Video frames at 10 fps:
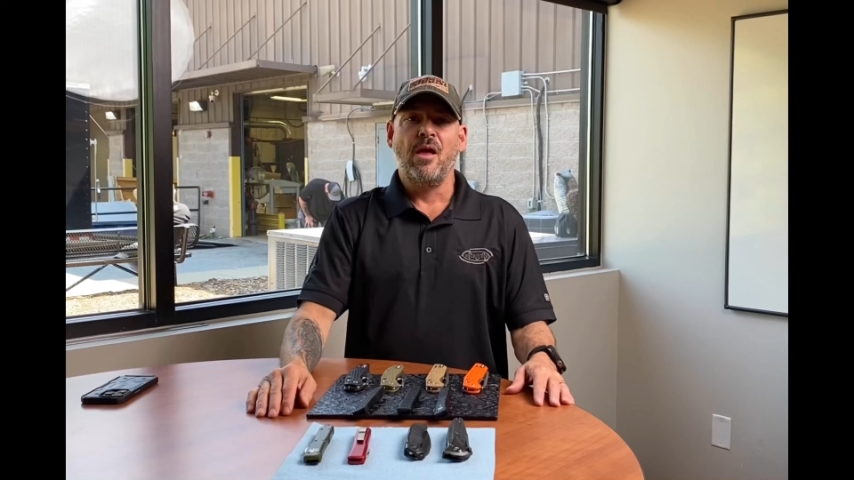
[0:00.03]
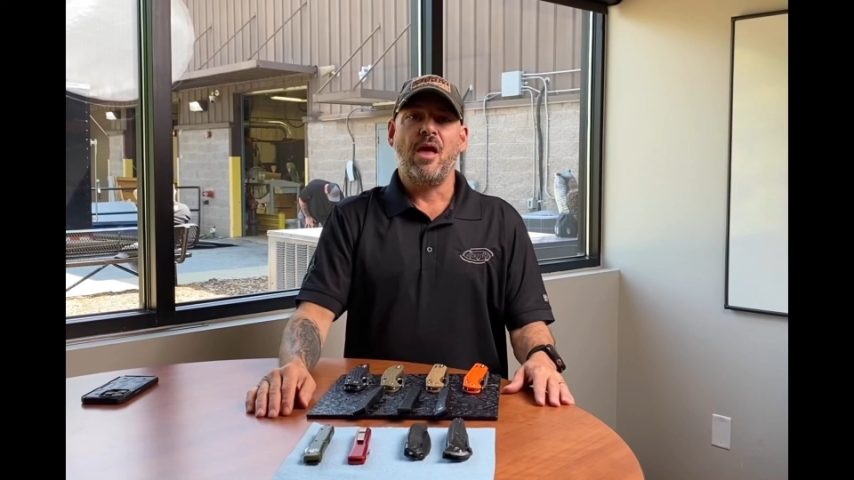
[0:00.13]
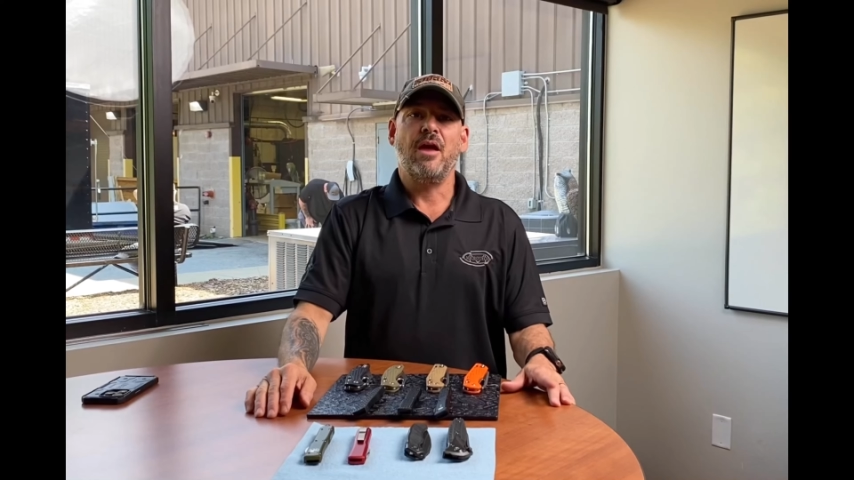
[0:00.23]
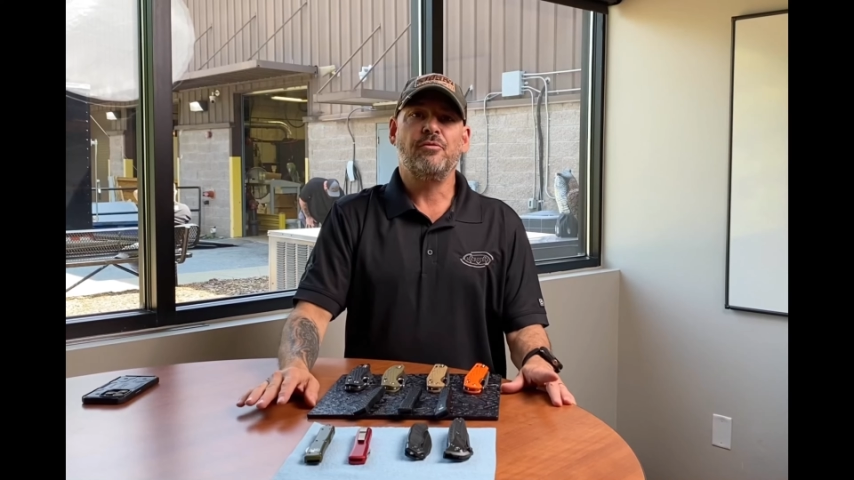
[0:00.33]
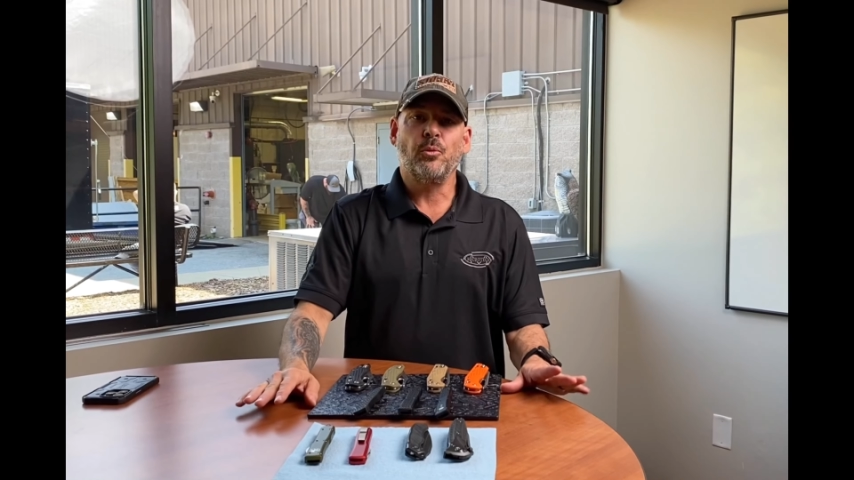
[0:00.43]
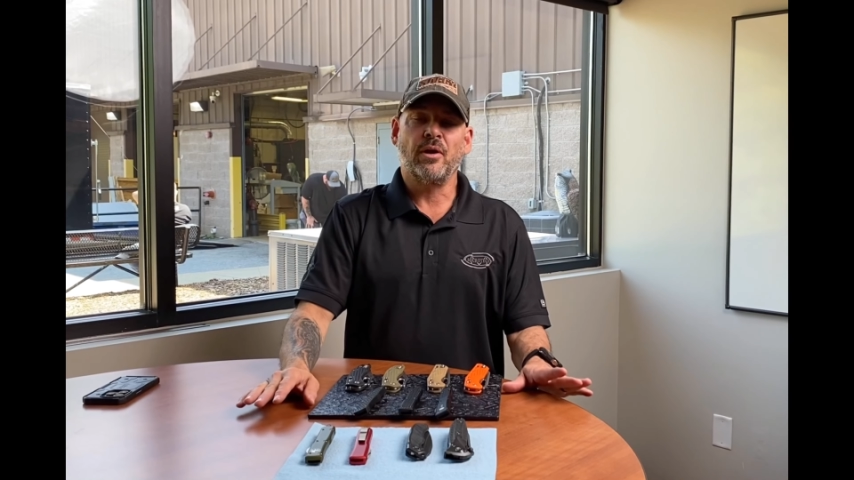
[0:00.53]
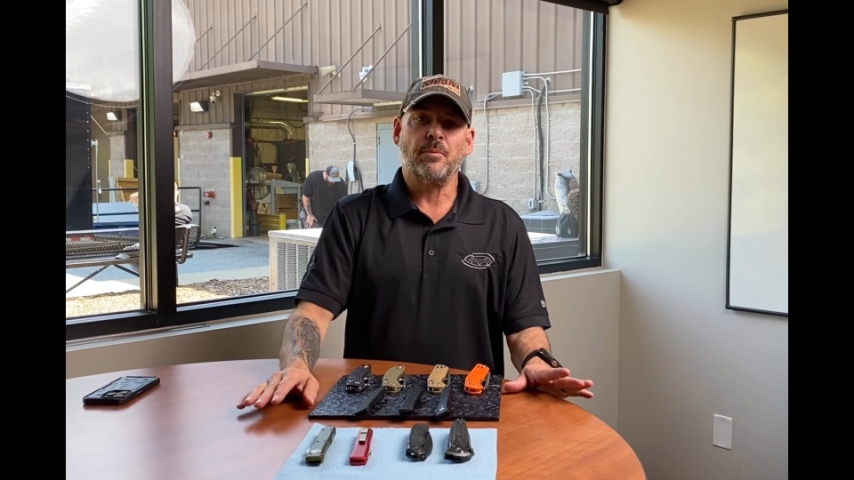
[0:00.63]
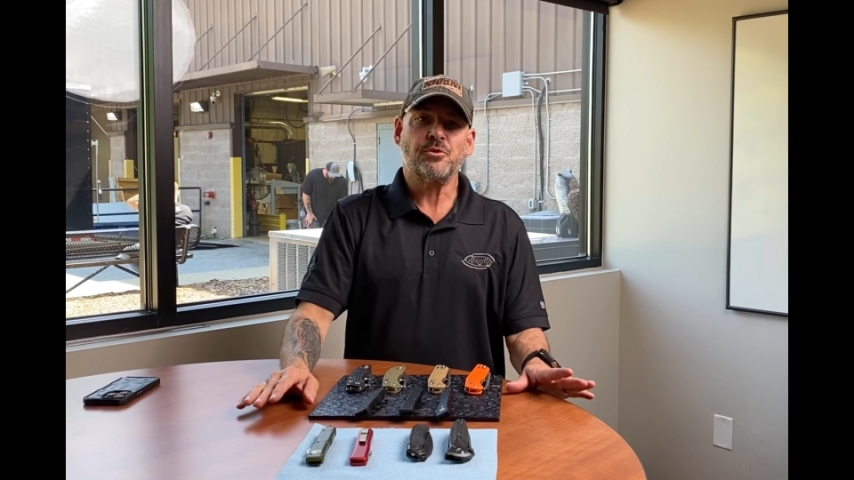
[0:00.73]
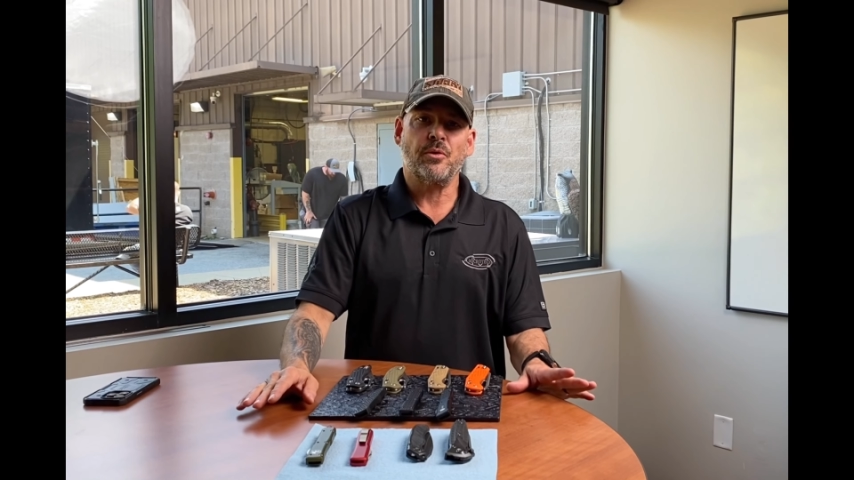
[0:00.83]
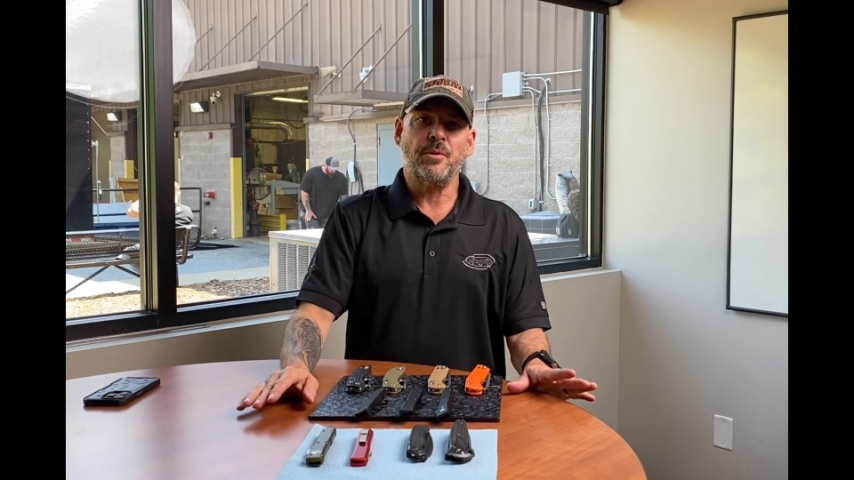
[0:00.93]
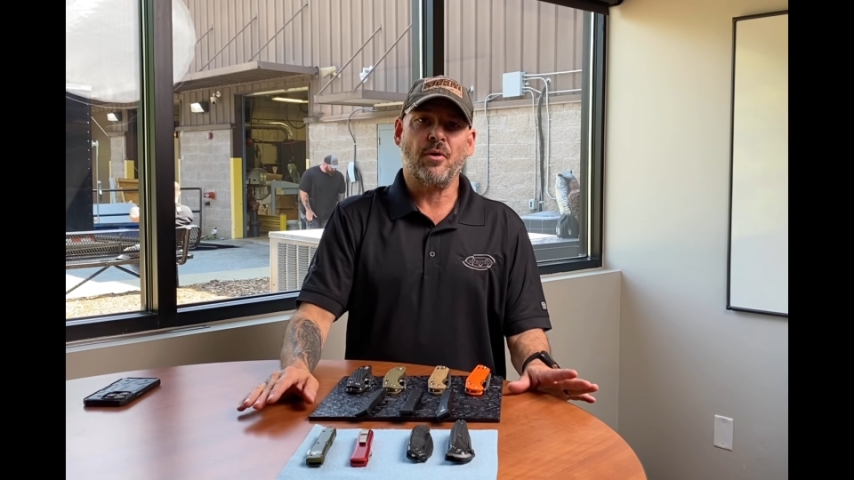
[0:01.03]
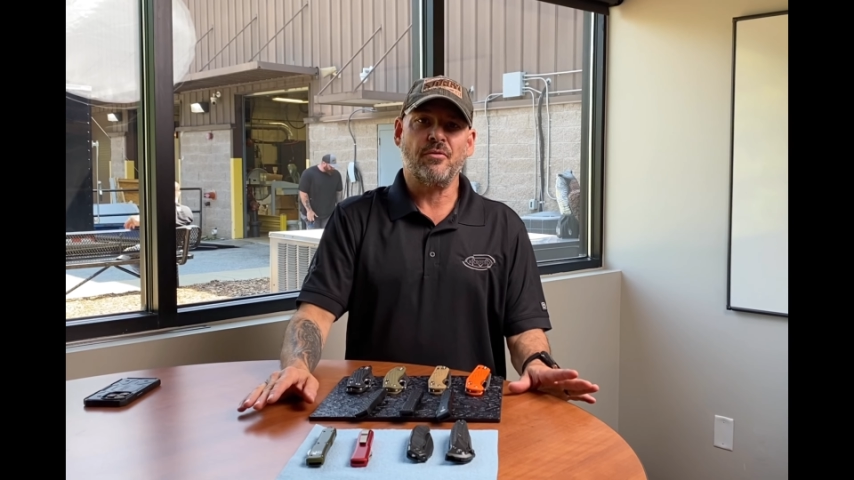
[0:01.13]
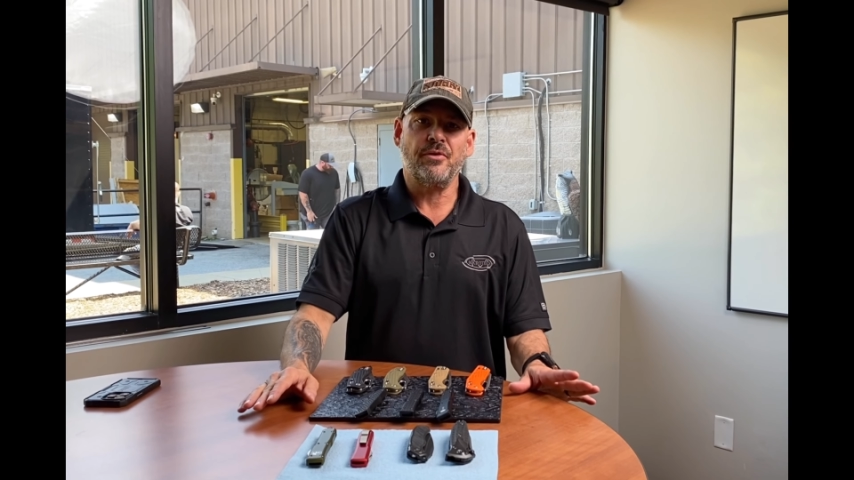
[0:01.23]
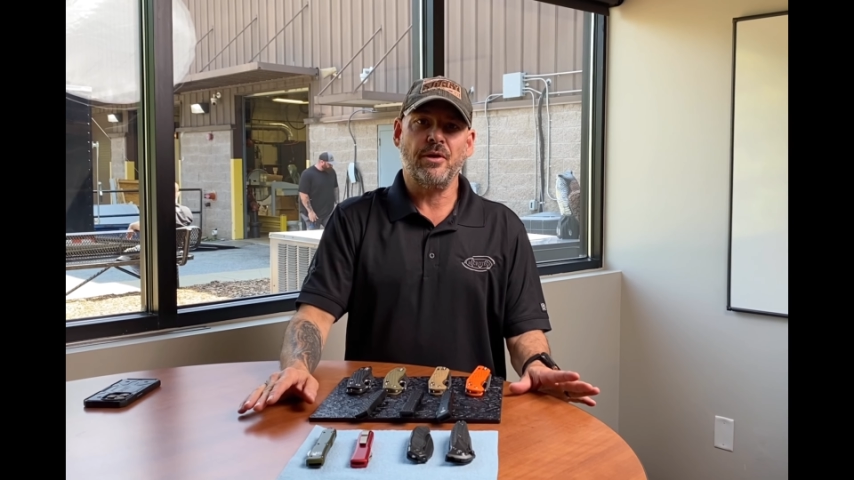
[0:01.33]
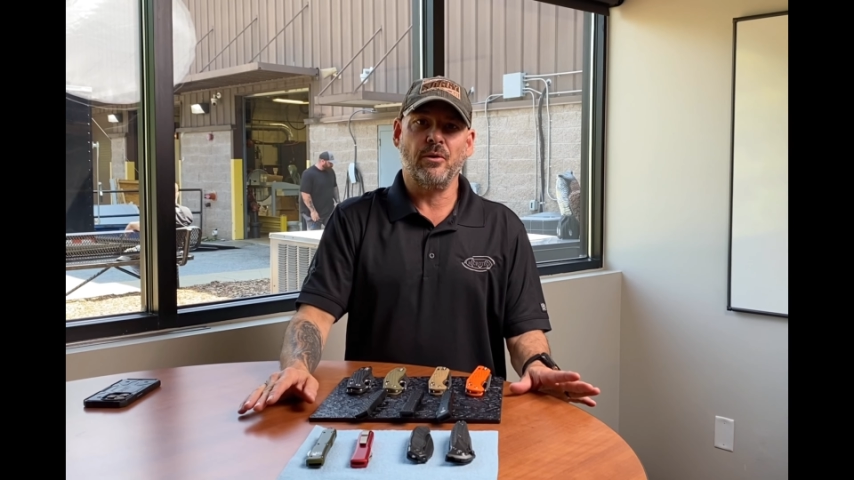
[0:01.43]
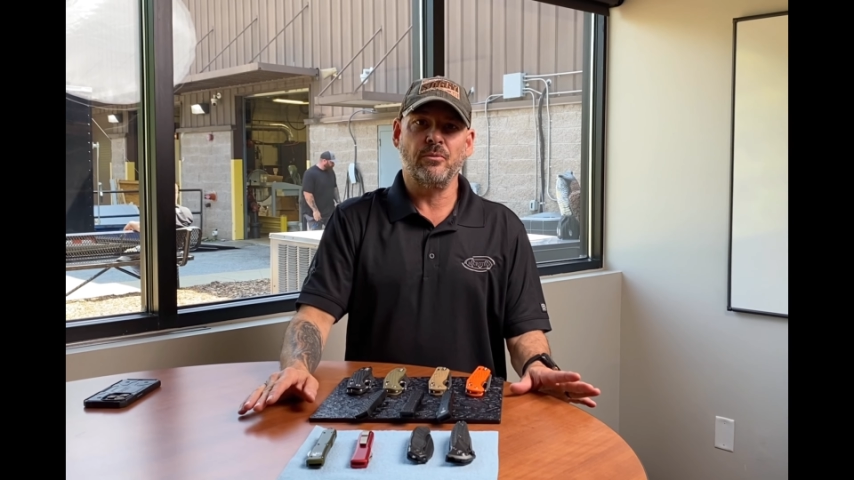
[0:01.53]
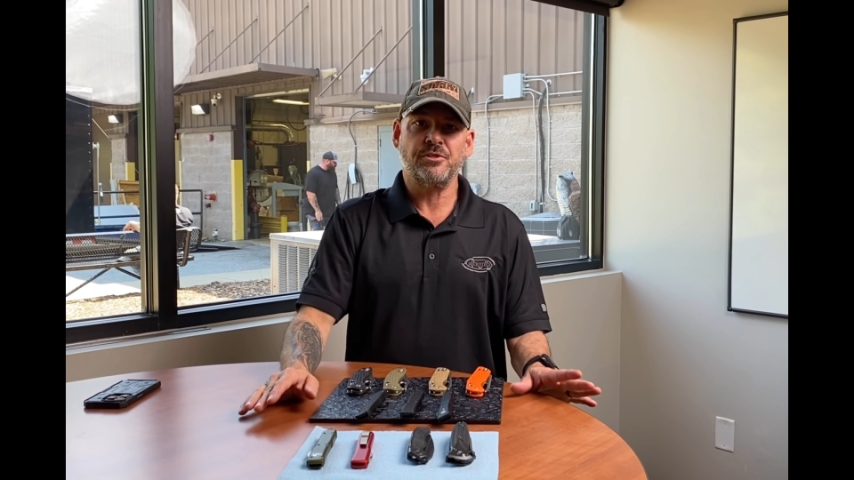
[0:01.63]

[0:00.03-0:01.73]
Hey everyone, I'm Tony Marfione,